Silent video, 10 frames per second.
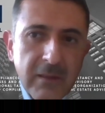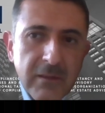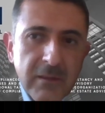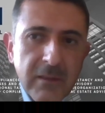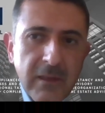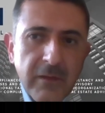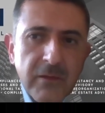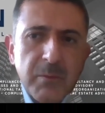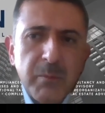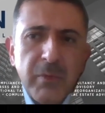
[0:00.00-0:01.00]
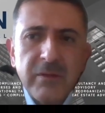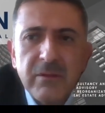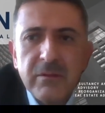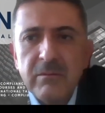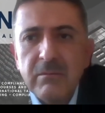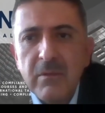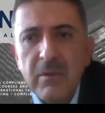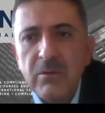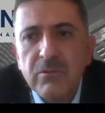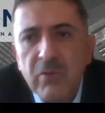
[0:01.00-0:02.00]
an independent
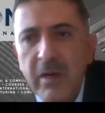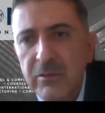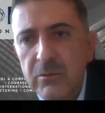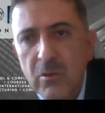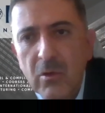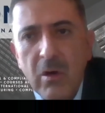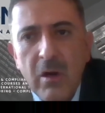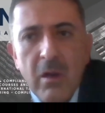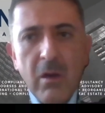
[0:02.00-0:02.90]
contractor